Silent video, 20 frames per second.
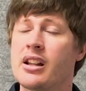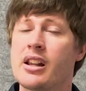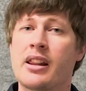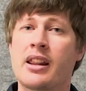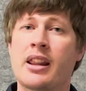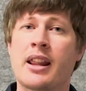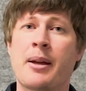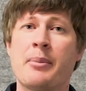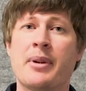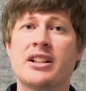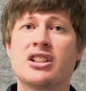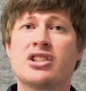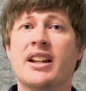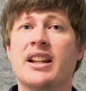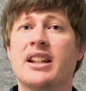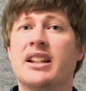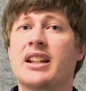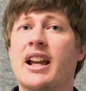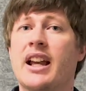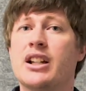That means I
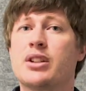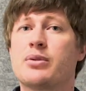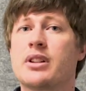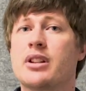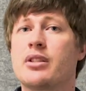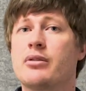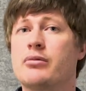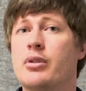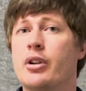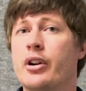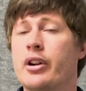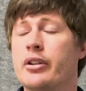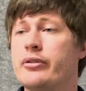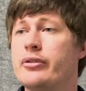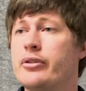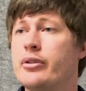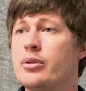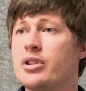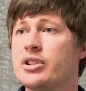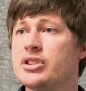engage with the
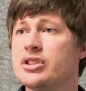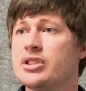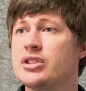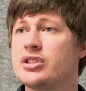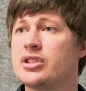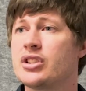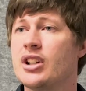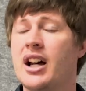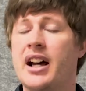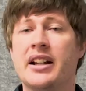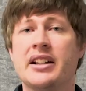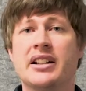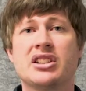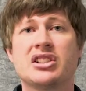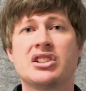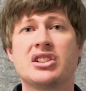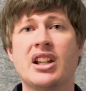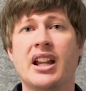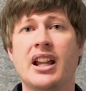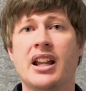workforce to
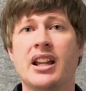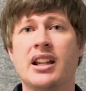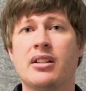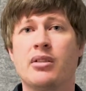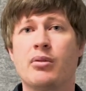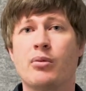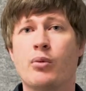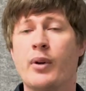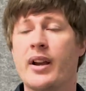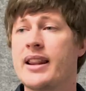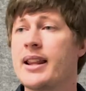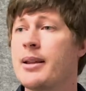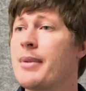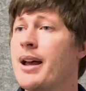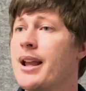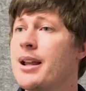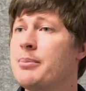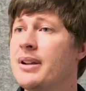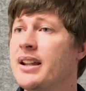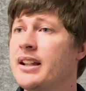understand where there
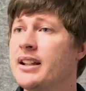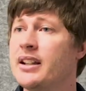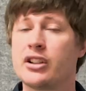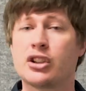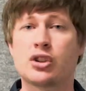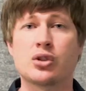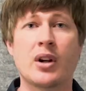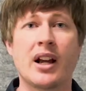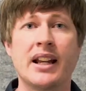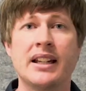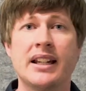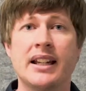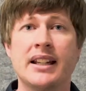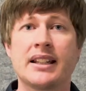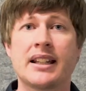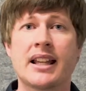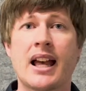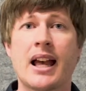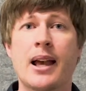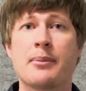may be training
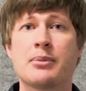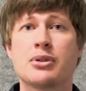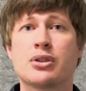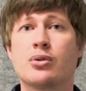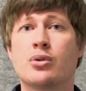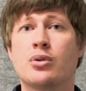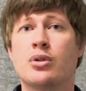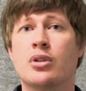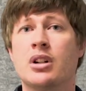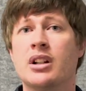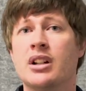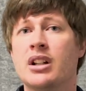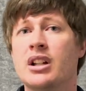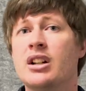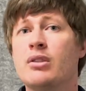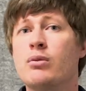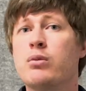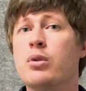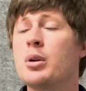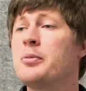gaps or
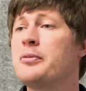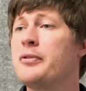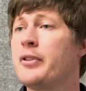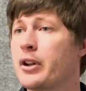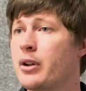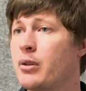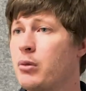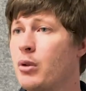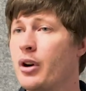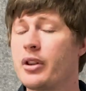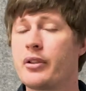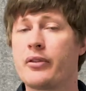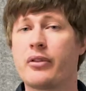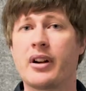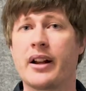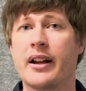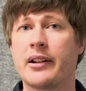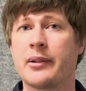room for growth for our